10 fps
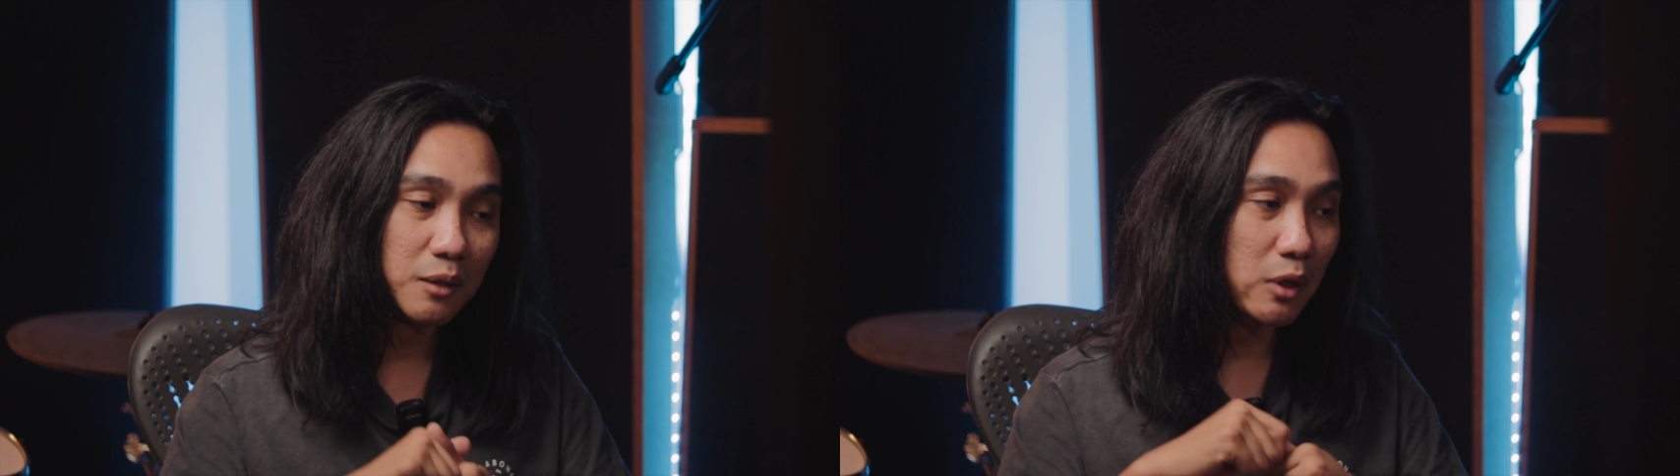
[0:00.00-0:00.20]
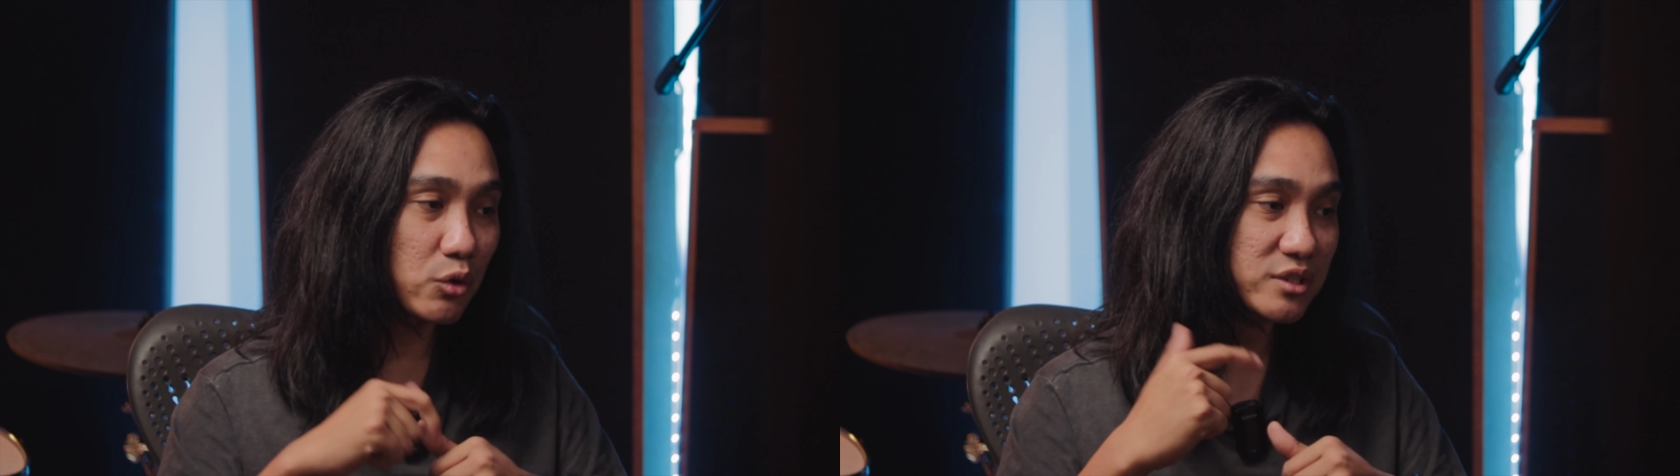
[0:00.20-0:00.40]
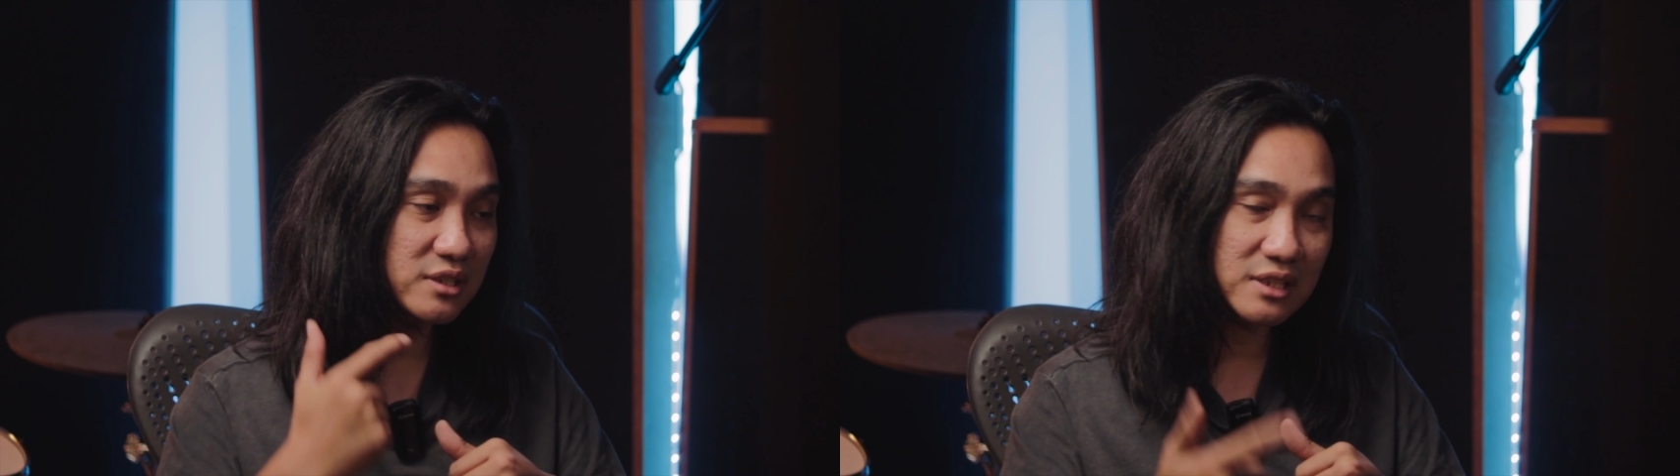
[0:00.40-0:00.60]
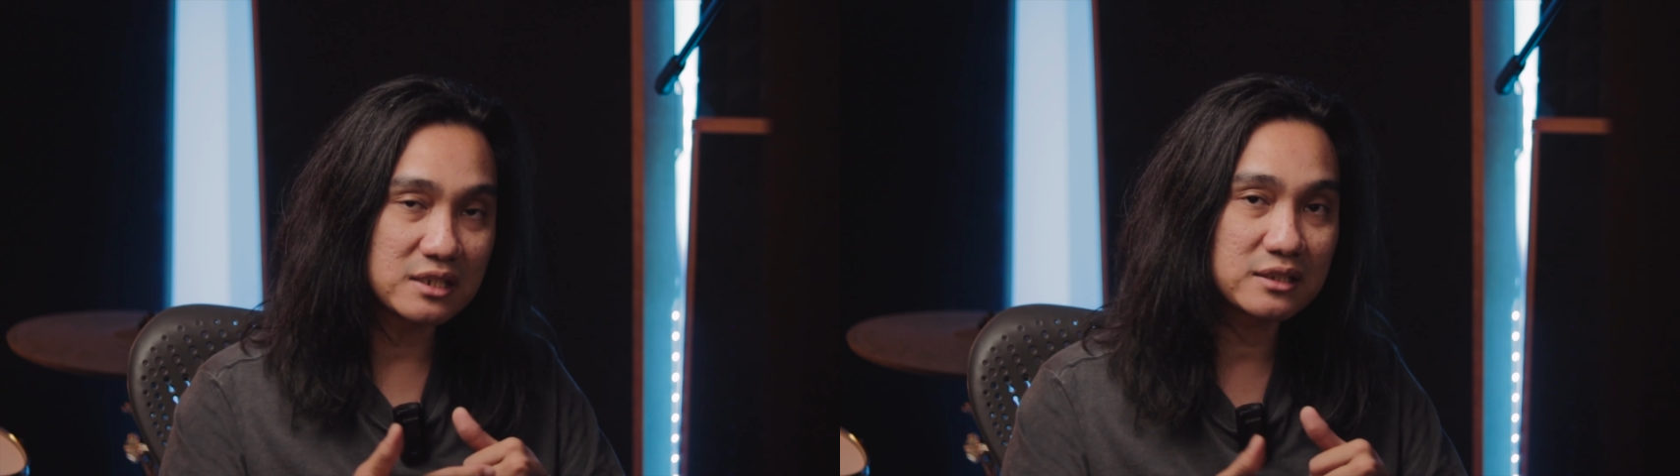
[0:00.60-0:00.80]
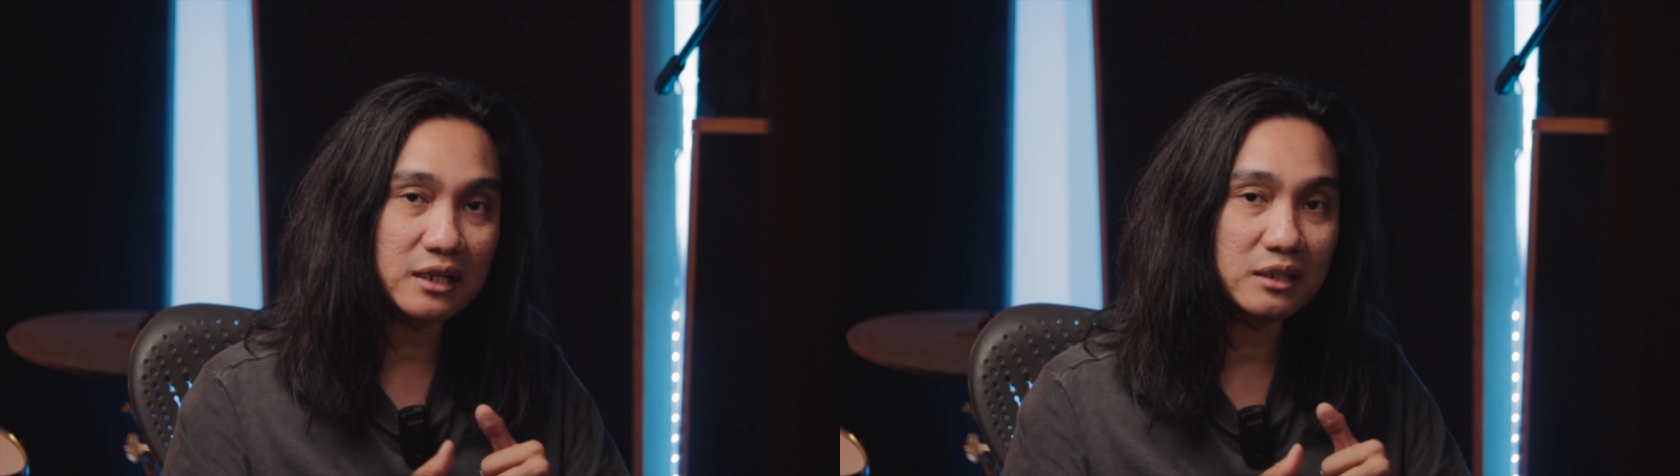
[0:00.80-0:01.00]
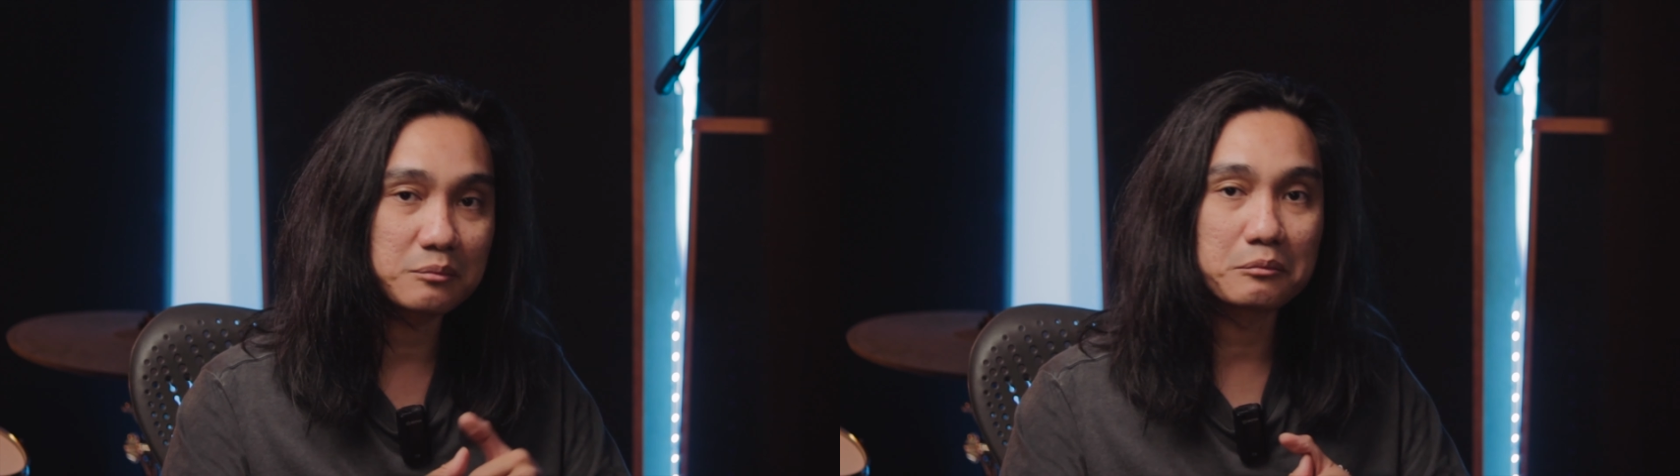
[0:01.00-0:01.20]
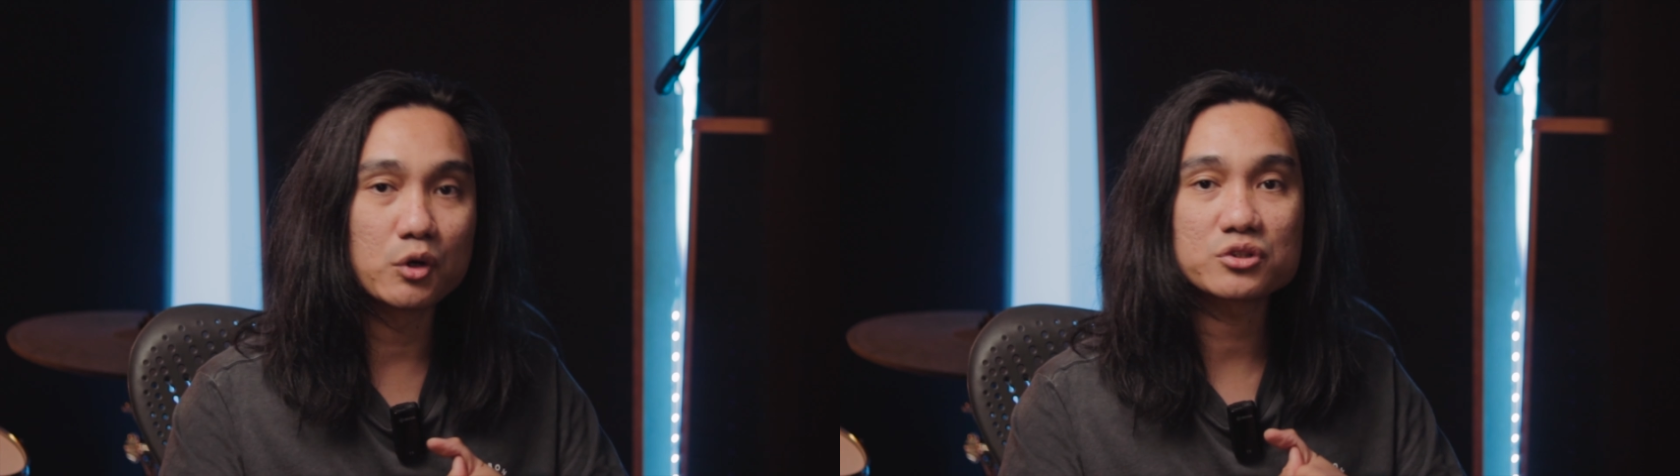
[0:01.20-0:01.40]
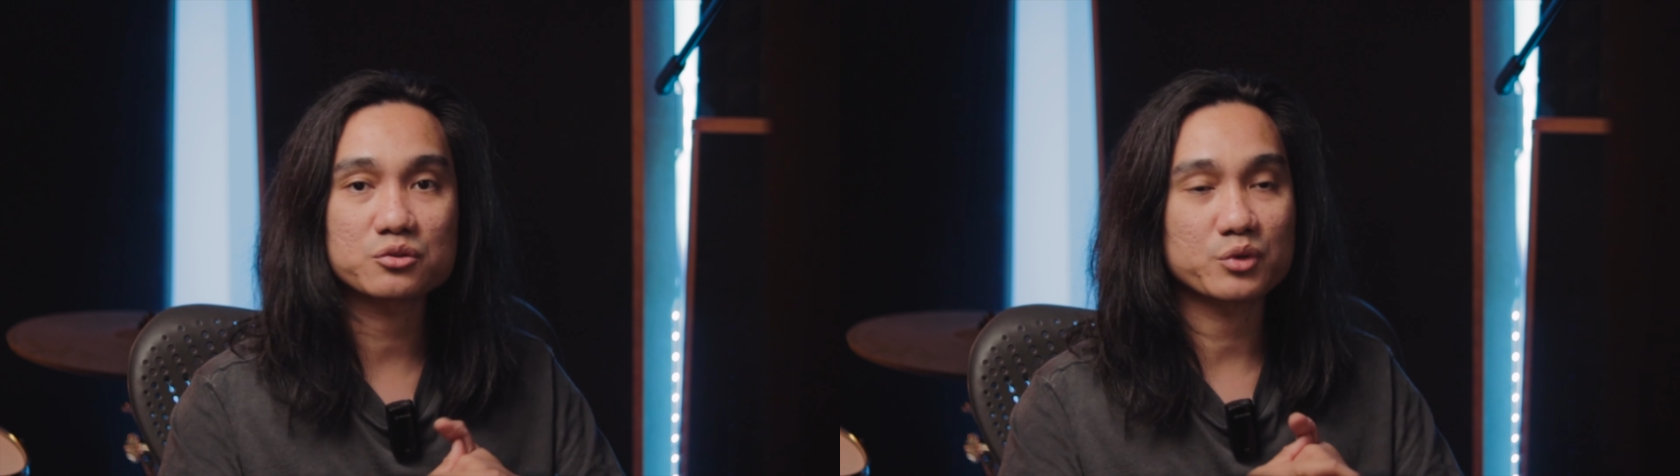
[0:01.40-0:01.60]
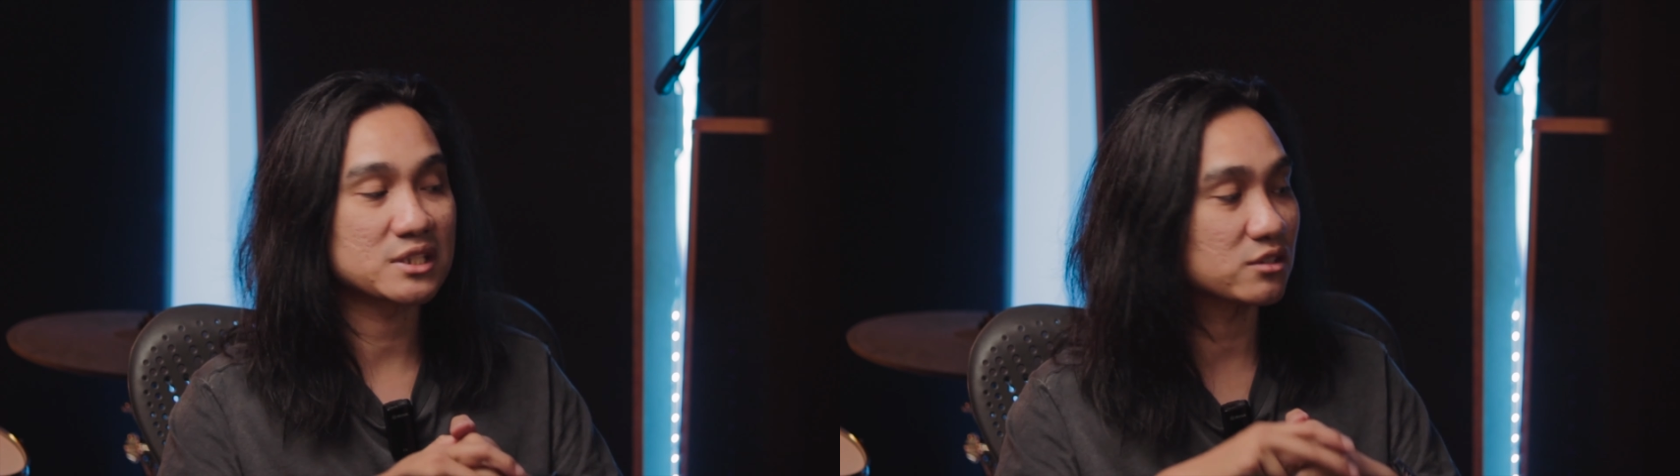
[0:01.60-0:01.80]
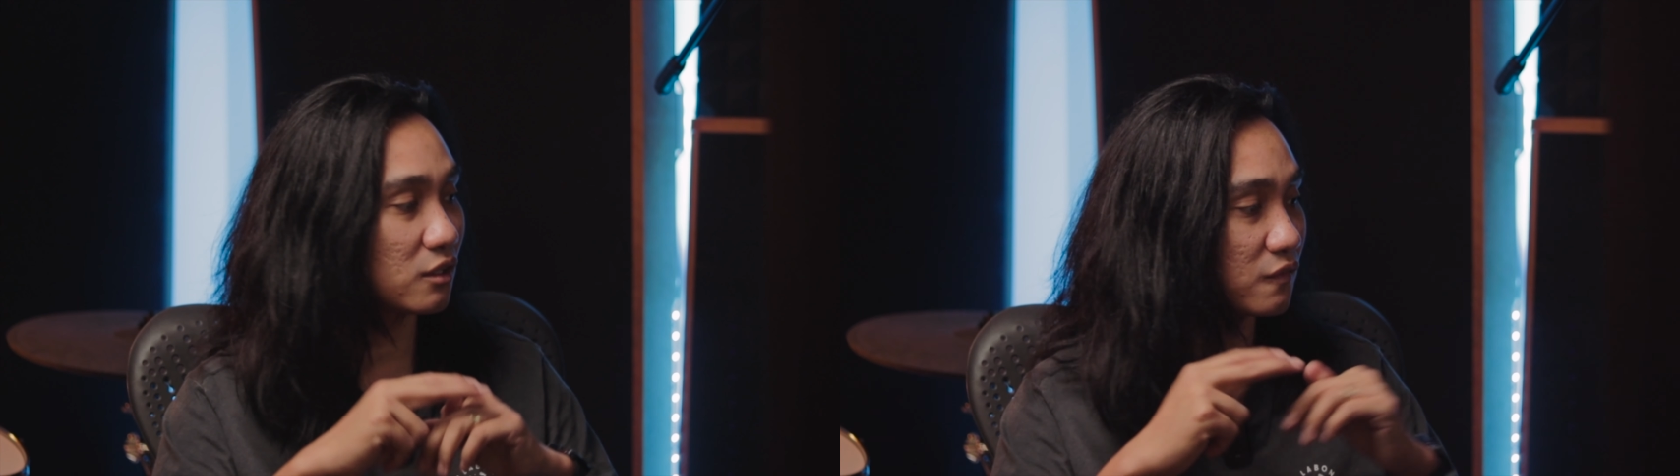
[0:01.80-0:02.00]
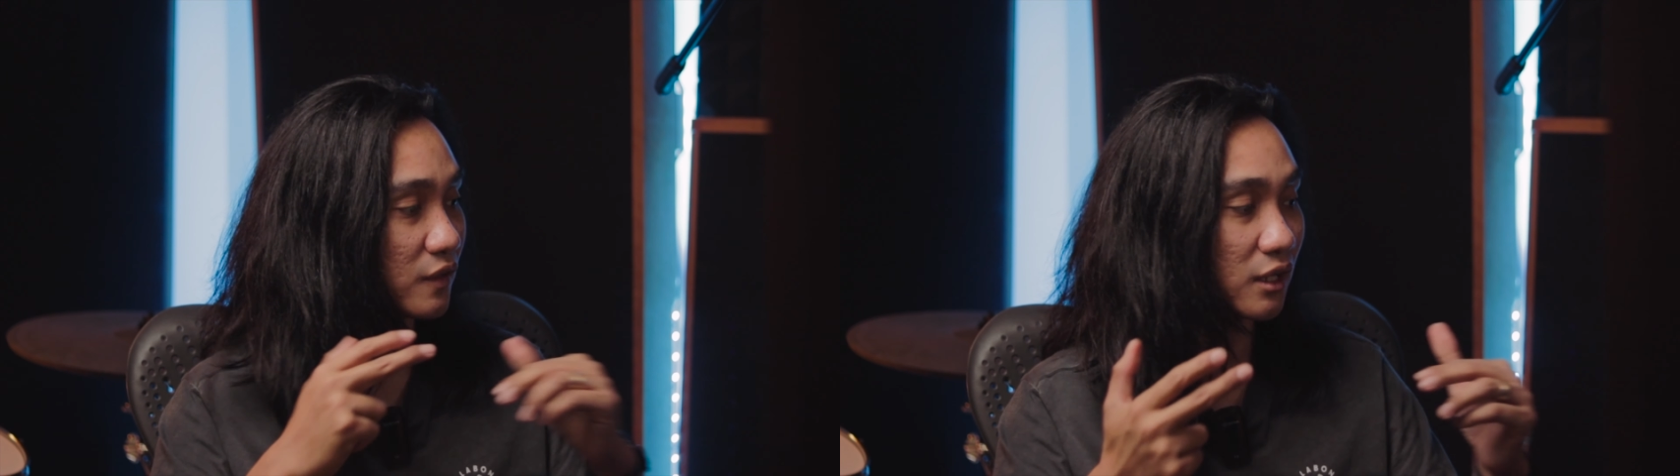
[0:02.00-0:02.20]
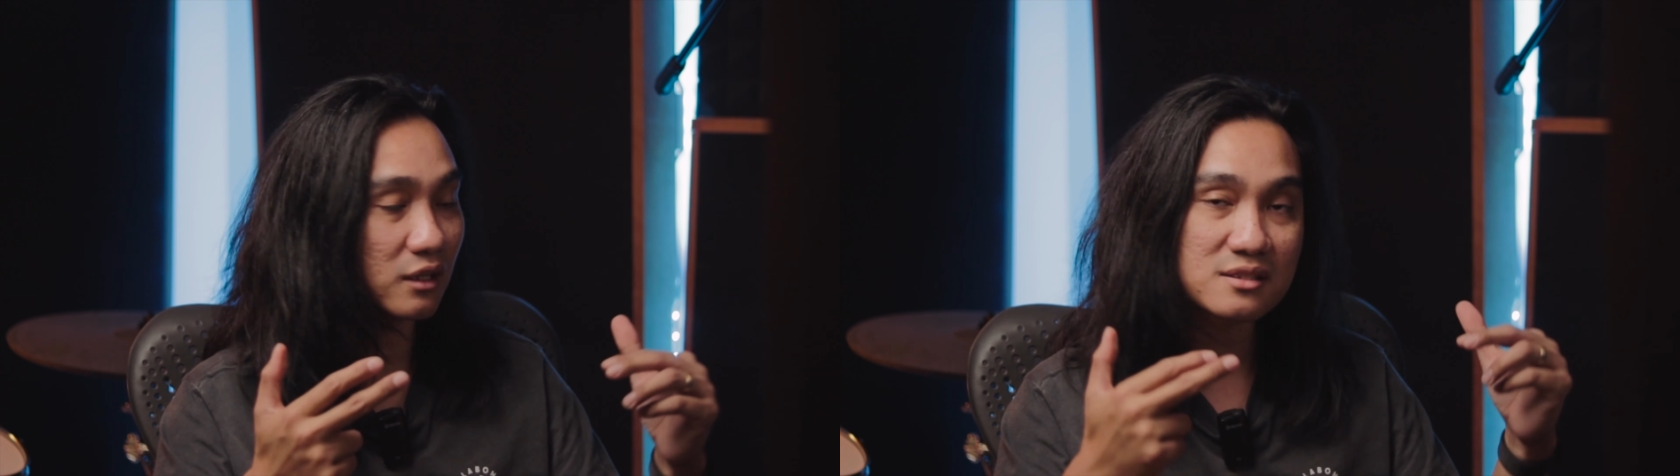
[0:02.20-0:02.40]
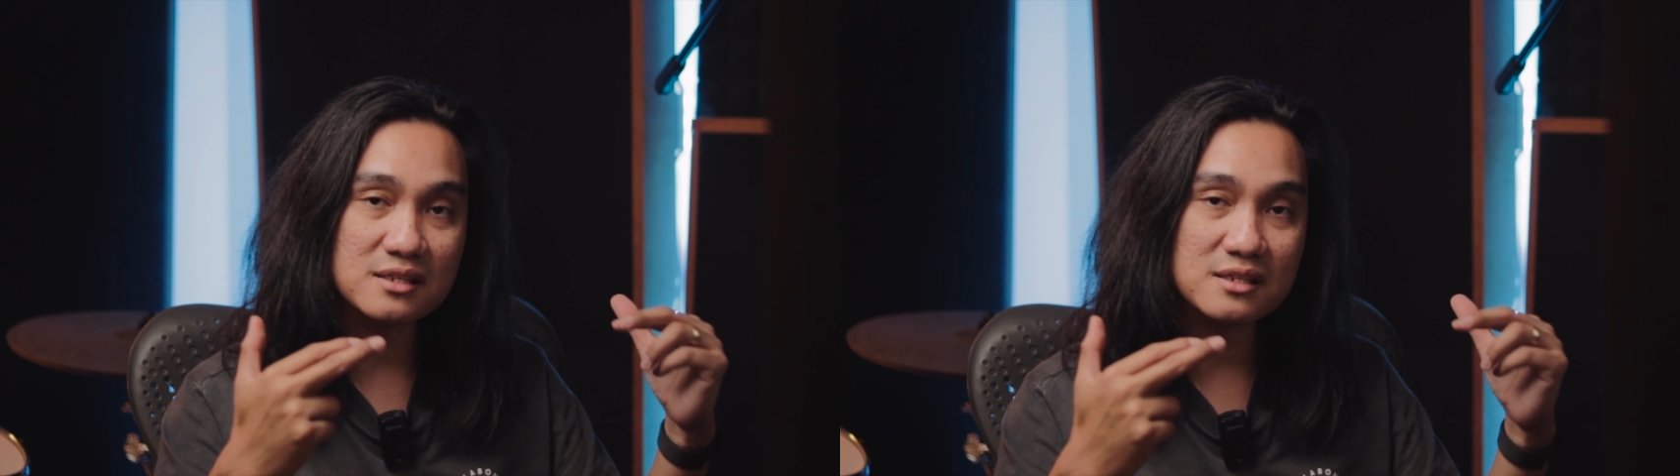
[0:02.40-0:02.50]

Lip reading: most detailed, most resolving